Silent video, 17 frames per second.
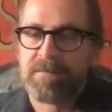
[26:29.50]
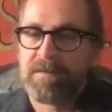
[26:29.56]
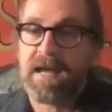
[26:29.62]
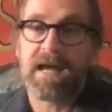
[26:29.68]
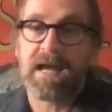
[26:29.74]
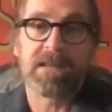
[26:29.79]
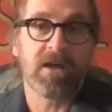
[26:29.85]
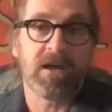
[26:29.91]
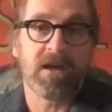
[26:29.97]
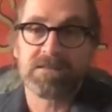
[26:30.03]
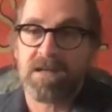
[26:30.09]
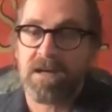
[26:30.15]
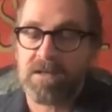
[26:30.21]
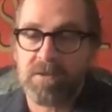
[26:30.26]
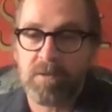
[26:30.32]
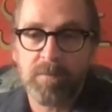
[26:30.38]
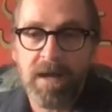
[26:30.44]
hey, I lost
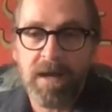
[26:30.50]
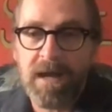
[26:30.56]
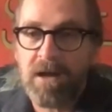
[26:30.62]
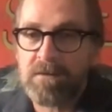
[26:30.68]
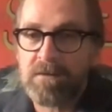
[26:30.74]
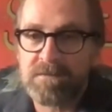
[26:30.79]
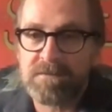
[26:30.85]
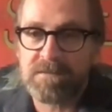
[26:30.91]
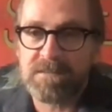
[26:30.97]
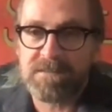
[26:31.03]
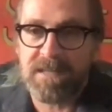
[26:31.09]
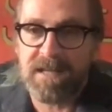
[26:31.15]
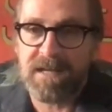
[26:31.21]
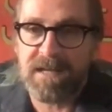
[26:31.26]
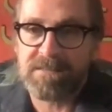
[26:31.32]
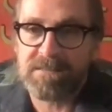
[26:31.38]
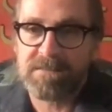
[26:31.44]
100 pounds this
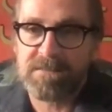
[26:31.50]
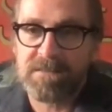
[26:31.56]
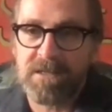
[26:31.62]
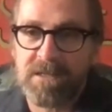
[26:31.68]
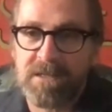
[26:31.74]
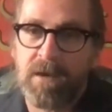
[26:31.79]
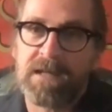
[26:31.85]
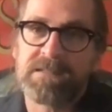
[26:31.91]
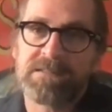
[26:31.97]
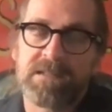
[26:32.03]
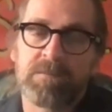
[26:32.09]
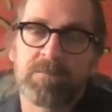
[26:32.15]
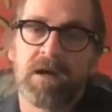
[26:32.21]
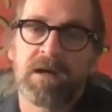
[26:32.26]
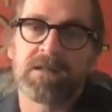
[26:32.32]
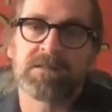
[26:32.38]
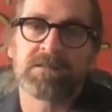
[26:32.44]
last, 18
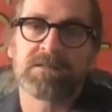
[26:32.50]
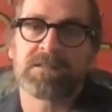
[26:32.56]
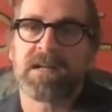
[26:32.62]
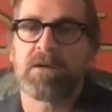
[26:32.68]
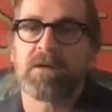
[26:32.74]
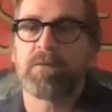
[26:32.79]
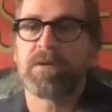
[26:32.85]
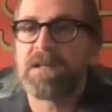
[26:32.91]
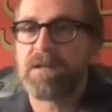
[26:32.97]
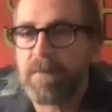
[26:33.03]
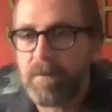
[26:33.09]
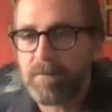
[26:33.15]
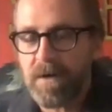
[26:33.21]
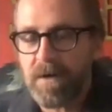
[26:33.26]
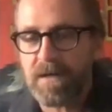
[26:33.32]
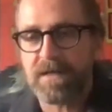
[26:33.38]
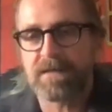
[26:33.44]
months. And I redid my
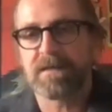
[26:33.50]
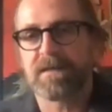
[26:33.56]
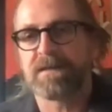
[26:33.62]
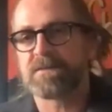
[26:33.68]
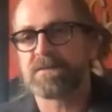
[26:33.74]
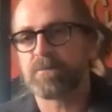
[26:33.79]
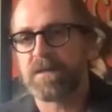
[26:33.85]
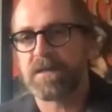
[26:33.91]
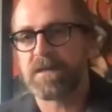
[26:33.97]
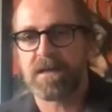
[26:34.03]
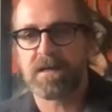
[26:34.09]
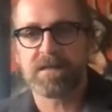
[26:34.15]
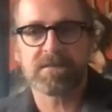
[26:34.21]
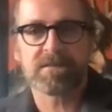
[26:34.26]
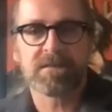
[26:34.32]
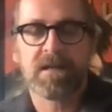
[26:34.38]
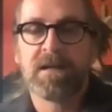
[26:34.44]
bucket list
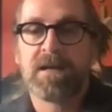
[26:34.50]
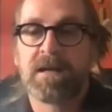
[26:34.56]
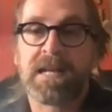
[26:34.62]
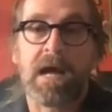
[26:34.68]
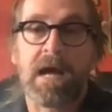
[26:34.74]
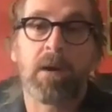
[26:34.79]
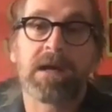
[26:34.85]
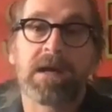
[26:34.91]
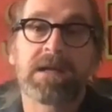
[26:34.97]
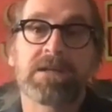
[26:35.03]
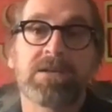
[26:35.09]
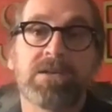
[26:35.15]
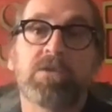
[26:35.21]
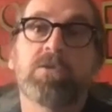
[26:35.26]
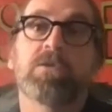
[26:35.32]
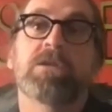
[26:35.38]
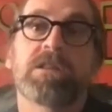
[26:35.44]
because now I can
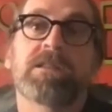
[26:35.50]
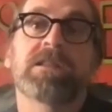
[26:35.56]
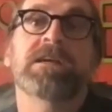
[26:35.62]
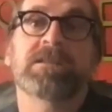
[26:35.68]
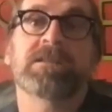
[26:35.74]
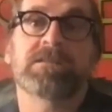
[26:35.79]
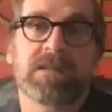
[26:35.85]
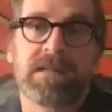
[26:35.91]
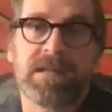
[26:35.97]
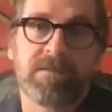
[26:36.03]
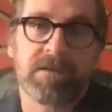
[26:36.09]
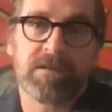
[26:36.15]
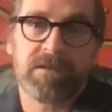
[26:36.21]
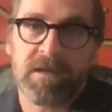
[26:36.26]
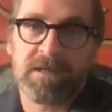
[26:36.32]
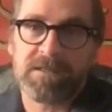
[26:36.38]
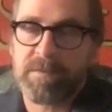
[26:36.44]
do the things I never
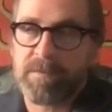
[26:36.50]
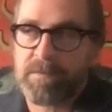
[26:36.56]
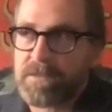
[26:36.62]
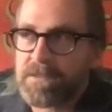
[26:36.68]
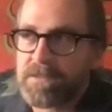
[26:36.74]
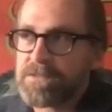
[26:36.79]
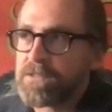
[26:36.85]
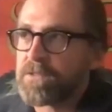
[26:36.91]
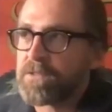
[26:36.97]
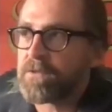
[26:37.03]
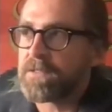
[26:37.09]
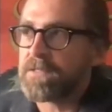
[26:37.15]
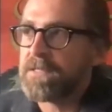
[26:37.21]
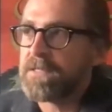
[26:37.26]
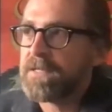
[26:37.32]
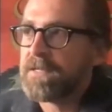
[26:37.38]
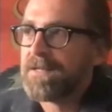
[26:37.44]
thought I was gonna be able to do.
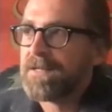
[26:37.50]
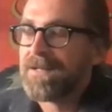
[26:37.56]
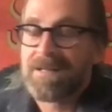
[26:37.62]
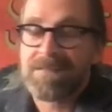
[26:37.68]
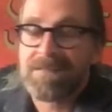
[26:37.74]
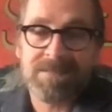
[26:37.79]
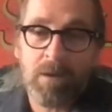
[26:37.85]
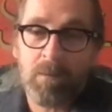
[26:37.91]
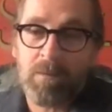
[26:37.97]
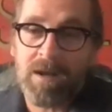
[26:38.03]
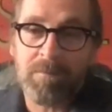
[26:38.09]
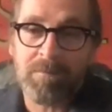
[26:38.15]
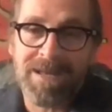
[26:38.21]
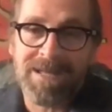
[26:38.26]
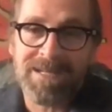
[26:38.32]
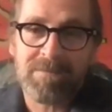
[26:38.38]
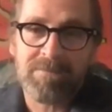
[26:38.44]
And it's not what I
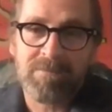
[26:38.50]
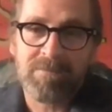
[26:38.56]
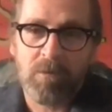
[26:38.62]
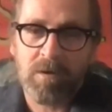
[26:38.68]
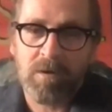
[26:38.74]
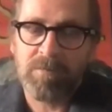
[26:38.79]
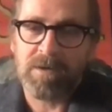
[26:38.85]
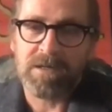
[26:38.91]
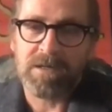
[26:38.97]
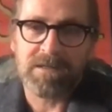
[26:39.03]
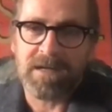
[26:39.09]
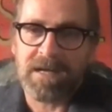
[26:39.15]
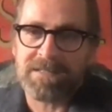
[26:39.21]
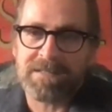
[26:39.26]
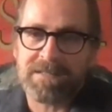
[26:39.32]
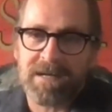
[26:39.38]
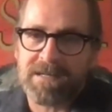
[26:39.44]
made it for, but
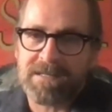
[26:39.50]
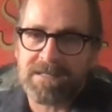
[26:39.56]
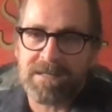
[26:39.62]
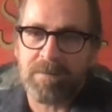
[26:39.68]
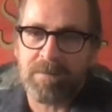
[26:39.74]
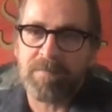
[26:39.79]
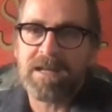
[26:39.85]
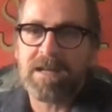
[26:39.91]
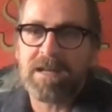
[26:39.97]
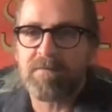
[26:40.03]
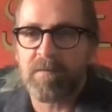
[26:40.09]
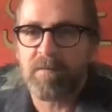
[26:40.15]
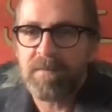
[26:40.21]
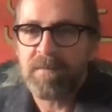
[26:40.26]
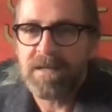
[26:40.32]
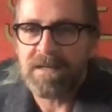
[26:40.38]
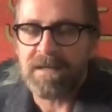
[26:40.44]
I made it
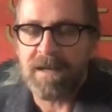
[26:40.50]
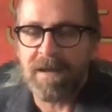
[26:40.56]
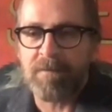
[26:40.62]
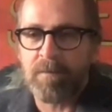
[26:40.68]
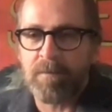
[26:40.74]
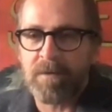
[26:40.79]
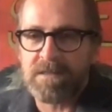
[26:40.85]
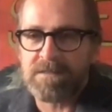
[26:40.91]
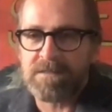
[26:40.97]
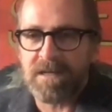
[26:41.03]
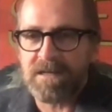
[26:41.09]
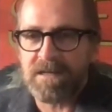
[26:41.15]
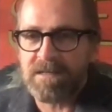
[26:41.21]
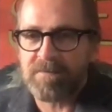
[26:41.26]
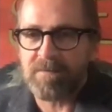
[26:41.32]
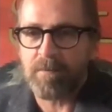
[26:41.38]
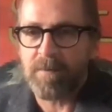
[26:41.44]
for me, and everybody's got a
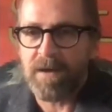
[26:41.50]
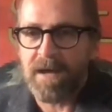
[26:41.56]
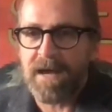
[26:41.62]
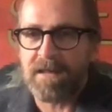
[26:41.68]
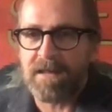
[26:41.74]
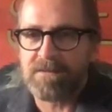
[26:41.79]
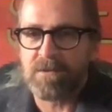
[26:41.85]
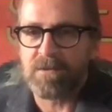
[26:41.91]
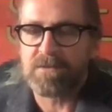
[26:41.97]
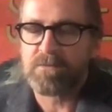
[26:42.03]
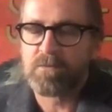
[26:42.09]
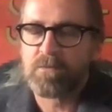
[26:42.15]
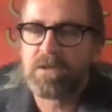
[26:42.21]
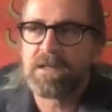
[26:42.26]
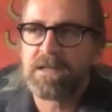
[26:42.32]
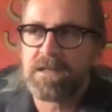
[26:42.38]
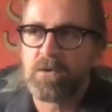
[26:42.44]
different path. So it's
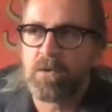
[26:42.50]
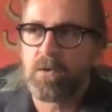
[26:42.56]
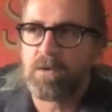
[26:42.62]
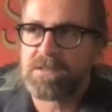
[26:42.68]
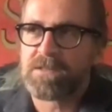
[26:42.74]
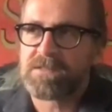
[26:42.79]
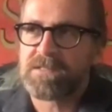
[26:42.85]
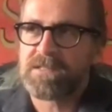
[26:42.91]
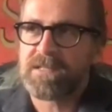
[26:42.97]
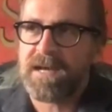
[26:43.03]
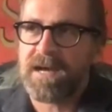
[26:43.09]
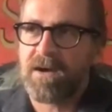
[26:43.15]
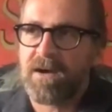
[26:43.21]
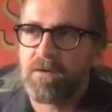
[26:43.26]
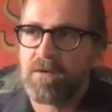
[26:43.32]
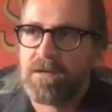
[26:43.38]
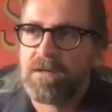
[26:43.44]
really cool to see
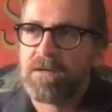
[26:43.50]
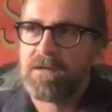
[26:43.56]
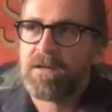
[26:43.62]
how